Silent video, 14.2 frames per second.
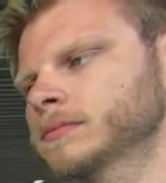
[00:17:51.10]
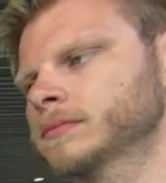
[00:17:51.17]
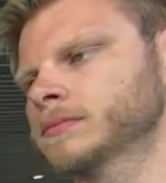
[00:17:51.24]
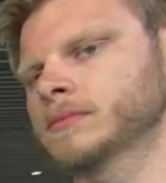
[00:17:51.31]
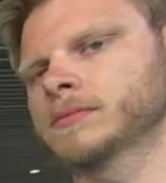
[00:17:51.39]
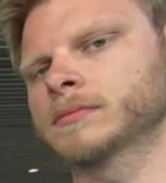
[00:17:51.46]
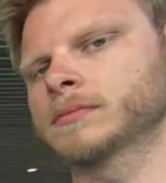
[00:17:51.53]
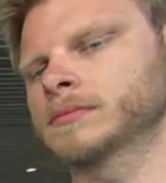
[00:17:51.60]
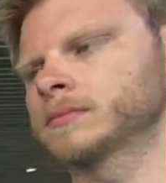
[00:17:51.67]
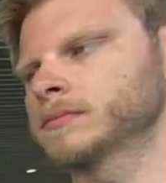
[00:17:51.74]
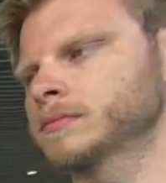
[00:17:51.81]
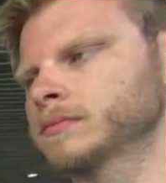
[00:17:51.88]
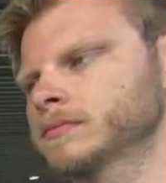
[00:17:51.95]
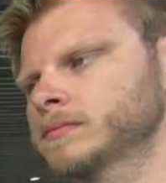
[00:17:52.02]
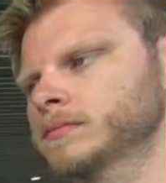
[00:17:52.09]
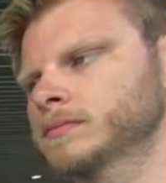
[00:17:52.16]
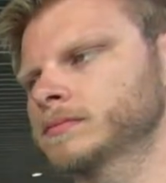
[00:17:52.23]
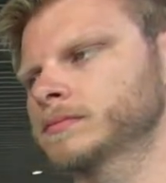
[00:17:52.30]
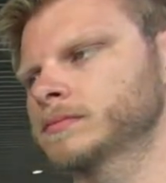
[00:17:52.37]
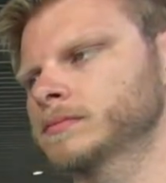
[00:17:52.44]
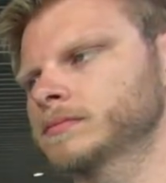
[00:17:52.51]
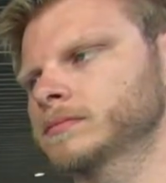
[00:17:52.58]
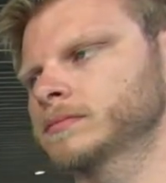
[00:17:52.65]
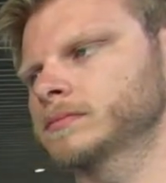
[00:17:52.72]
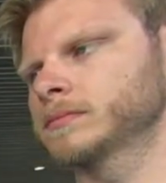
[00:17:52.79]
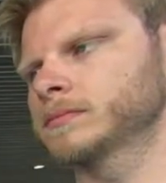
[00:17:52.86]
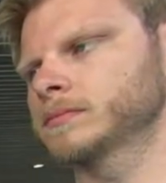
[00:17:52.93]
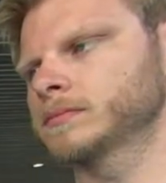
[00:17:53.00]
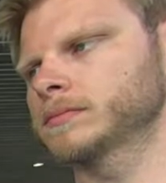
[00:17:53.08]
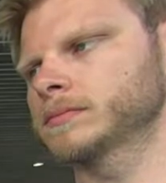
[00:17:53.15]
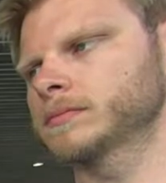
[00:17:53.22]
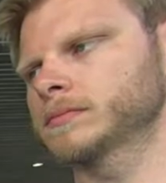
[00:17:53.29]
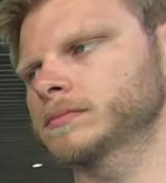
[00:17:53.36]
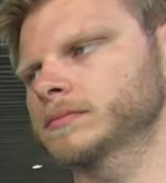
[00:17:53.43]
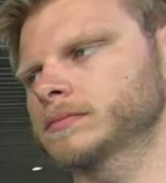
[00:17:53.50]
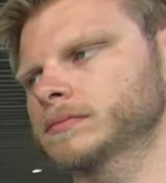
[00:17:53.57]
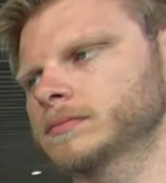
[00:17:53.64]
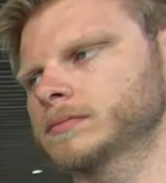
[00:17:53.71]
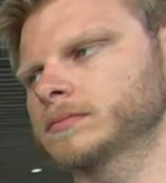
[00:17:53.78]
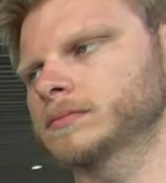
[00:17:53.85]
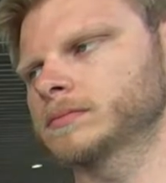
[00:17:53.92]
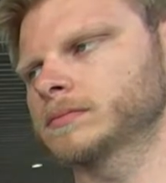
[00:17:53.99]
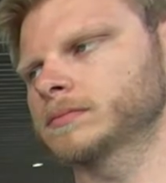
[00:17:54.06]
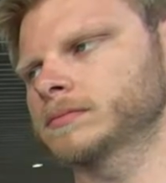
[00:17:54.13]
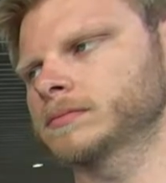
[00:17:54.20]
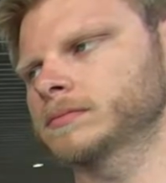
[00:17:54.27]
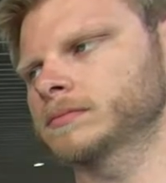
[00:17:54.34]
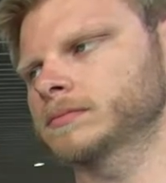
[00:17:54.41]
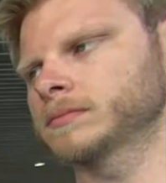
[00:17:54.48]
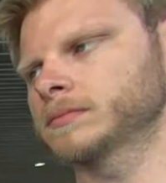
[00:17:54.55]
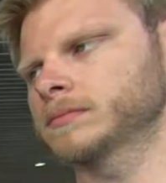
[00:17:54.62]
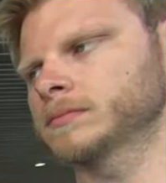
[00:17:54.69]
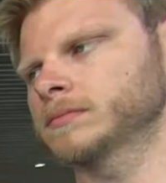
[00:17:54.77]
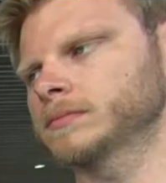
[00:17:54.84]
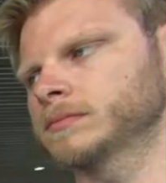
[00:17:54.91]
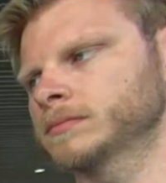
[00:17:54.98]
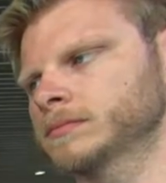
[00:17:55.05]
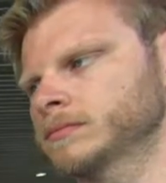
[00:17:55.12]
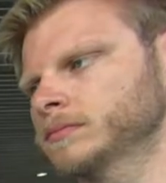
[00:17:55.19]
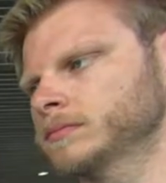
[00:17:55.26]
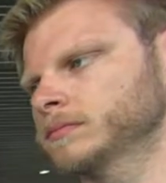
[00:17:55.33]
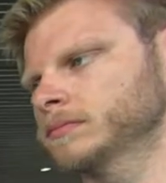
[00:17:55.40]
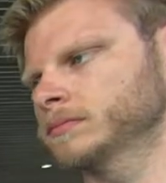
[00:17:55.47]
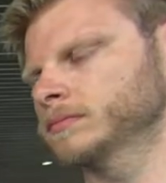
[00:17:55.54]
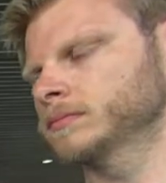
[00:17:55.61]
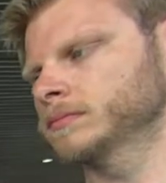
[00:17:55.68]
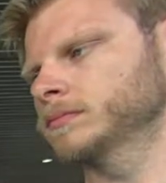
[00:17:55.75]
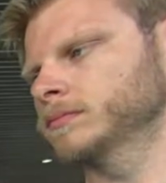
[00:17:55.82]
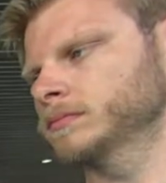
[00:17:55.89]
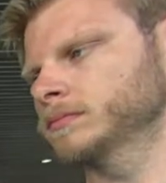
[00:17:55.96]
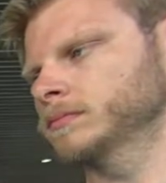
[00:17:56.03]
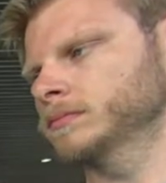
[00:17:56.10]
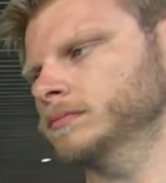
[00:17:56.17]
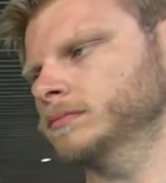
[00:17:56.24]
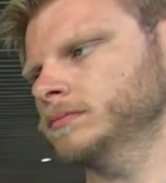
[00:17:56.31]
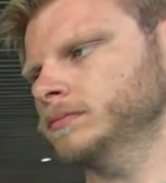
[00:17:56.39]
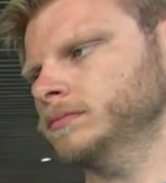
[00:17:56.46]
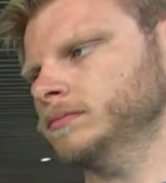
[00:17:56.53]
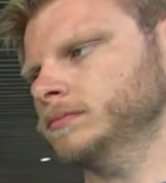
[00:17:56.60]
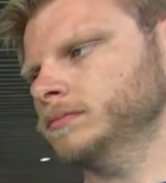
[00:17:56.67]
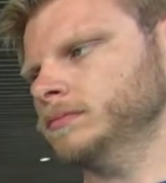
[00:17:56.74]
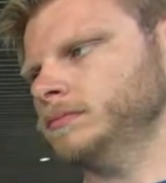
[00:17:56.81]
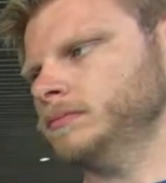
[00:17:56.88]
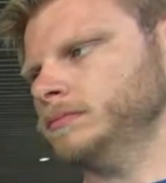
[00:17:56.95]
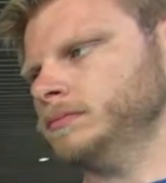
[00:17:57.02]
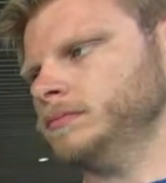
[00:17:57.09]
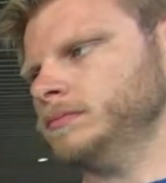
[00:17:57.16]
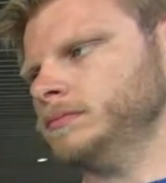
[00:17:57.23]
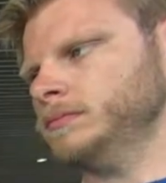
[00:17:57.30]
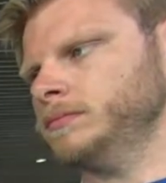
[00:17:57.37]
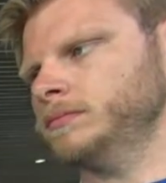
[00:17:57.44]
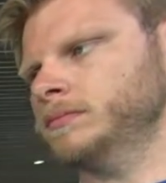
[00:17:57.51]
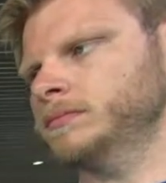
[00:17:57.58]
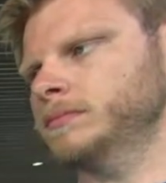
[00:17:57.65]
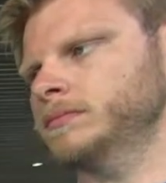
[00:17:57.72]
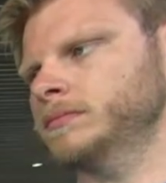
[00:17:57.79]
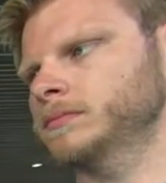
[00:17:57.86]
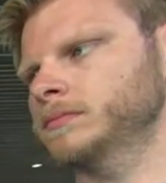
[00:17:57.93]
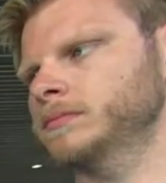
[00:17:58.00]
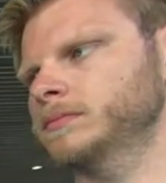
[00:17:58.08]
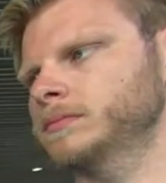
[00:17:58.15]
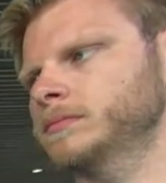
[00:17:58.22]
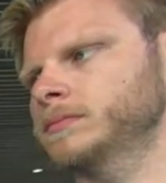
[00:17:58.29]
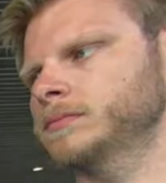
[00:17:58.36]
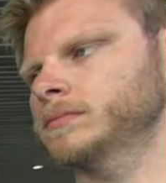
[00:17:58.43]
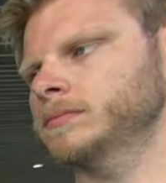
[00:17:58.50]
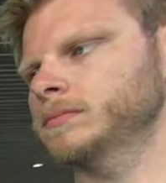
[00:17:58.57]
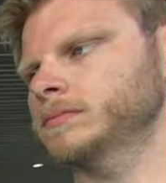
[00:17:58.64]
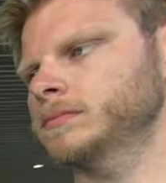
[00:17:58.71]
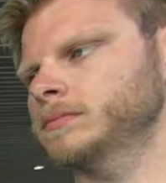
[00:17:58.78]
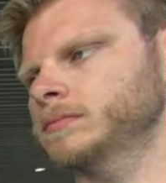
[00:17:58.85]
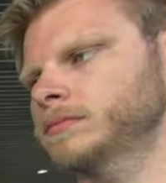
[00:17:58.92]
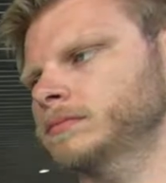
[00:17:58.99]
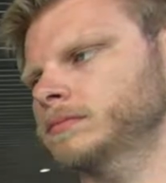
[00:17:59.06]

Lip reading: No words are spoken by the person on screen.